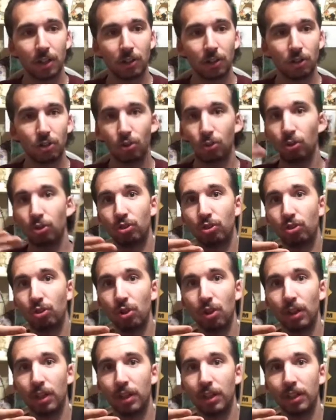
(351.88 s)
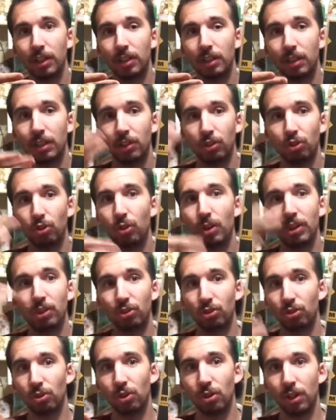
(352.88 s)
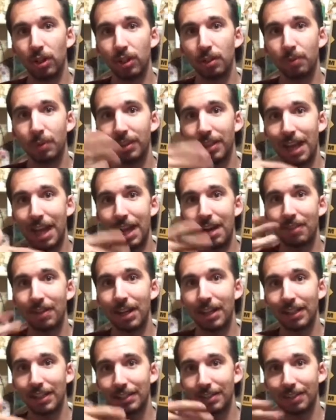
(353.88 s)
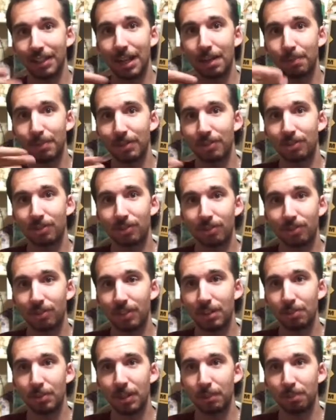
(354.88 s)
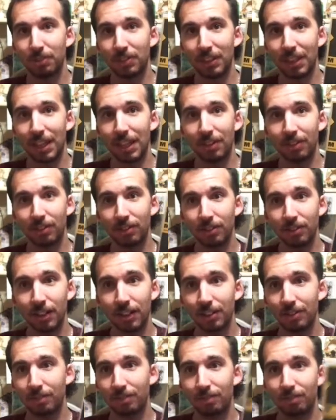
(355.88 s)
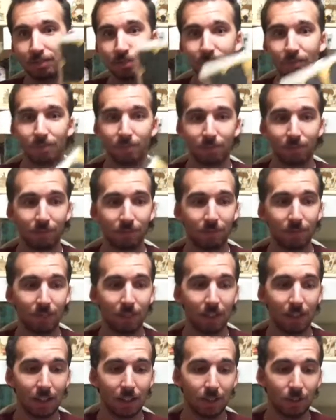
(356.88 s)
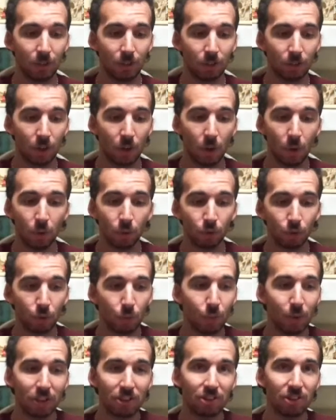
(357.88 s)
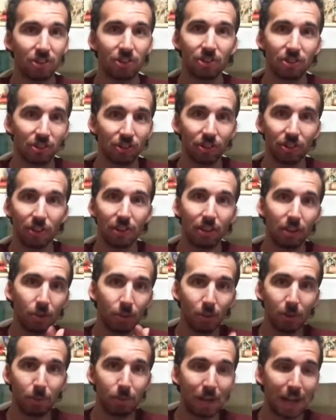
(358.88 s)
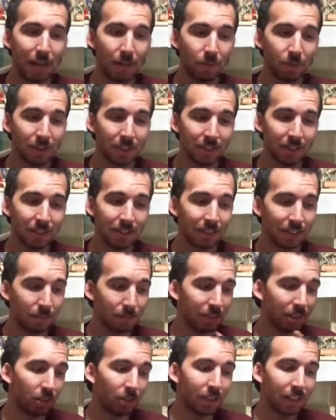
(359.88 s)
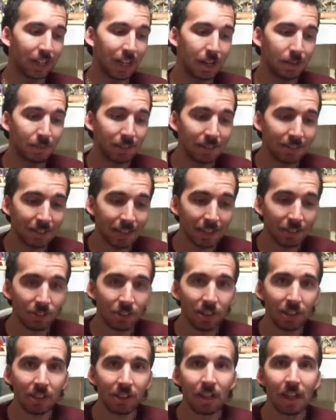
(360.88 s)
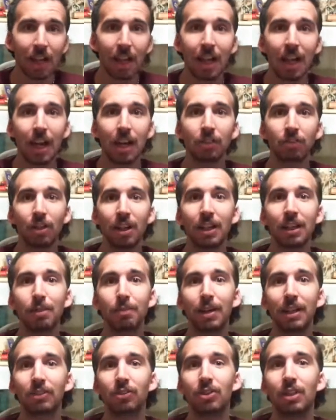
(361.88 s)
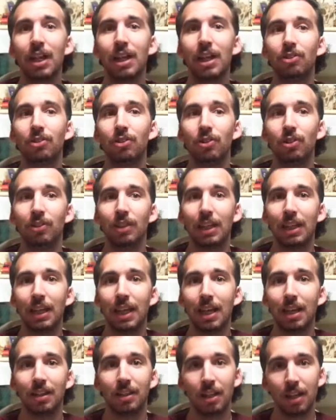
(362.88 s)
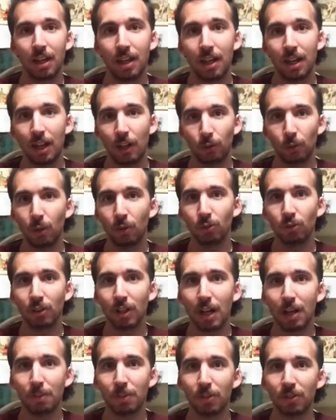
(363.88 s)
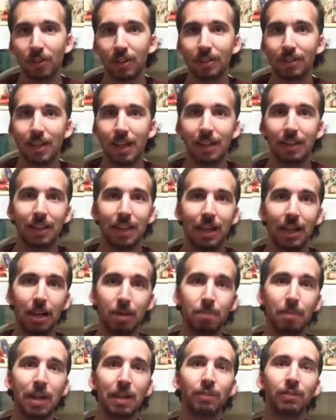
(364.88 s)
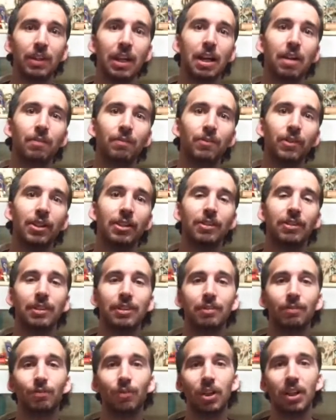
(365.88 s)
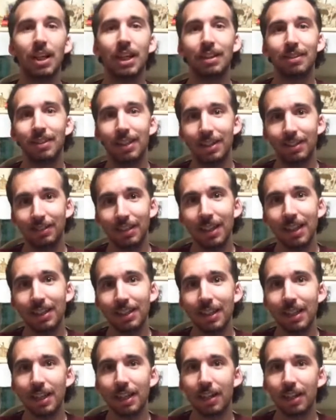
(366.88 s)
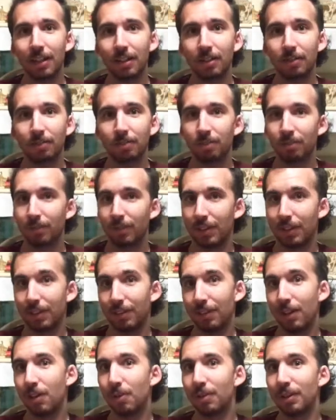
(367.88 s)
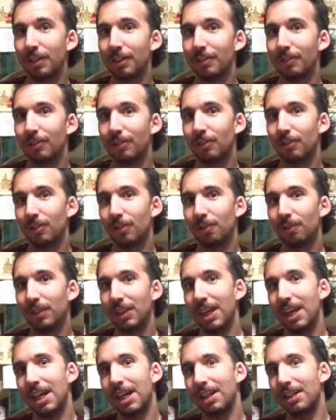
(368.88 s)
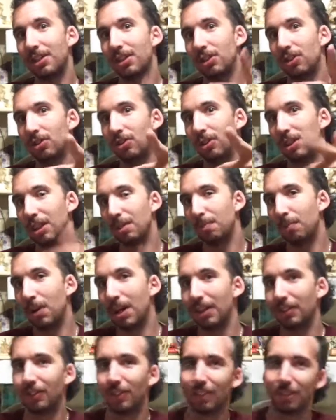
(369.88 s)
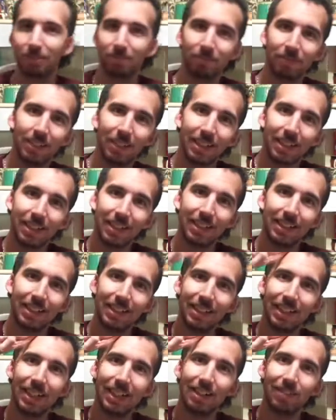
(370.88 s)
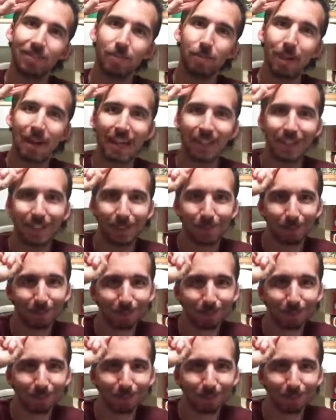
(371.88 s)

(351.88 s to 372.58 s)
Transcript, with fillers: did you enjoy, enjoy the story with Aric and Sabis teaming up together and the whole twist with Batwin? Let me know in the comment section. I'll try to get back to you as soon as I can. And to all your comic book out there, Mike Conference Frontline saying take care. As always, don't forget, keep watching. Later, everybody.